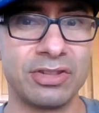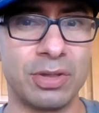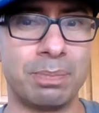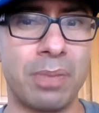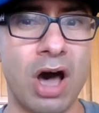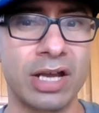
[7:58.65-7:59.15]
the
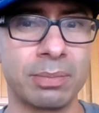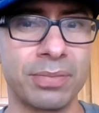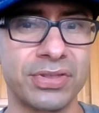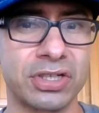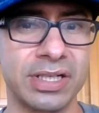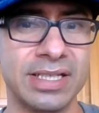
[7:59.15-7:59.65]
bottom
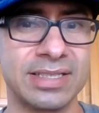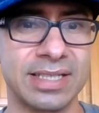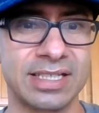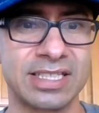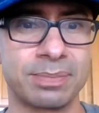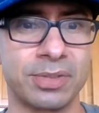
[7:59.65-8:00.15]

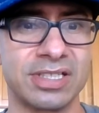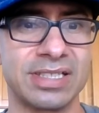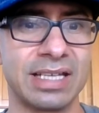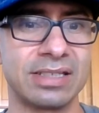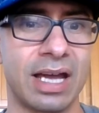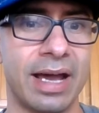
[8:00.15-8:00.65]
36th
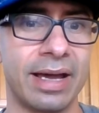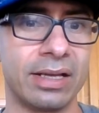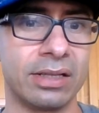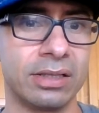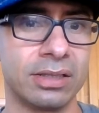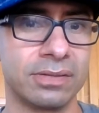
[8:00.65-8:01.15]

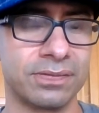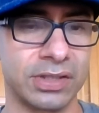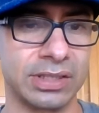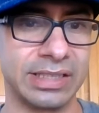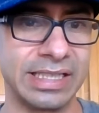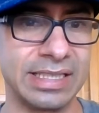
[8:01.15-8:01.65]
percentile for
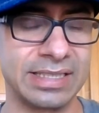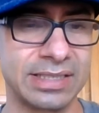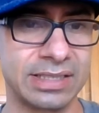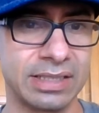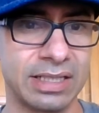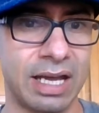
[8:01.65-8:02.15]

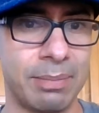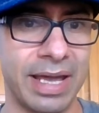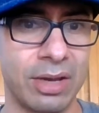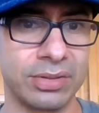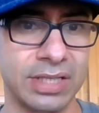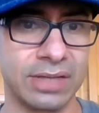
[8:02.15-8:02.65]
least
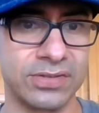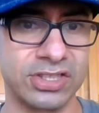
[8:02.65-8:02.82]
amount of